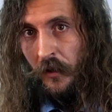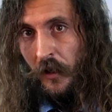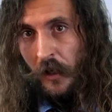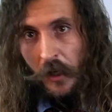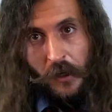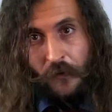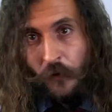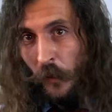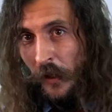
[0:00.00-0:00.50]

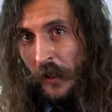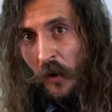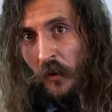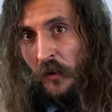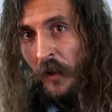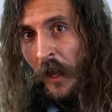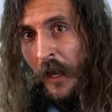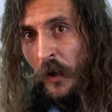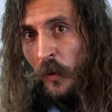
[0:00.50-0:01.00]
If we don't
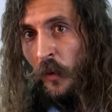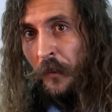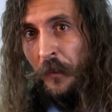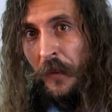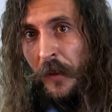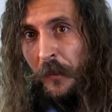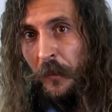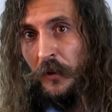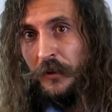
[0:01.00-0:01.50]
like what
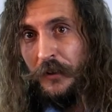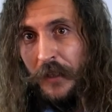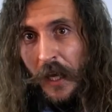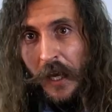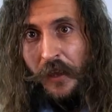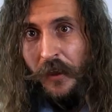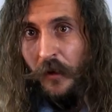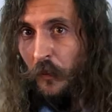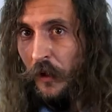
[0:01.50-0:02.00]
people say,
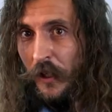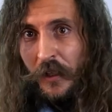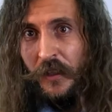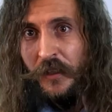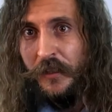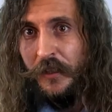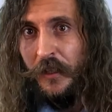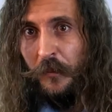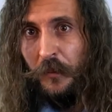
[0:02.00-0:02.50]
then we can
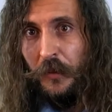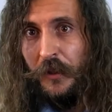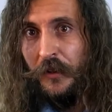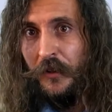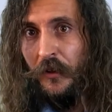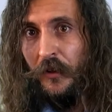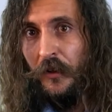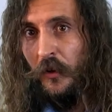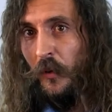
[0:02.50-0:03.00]
simply
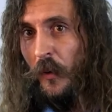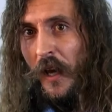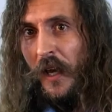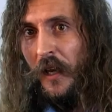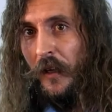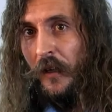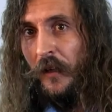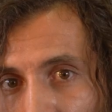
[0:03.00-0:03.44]
turn away.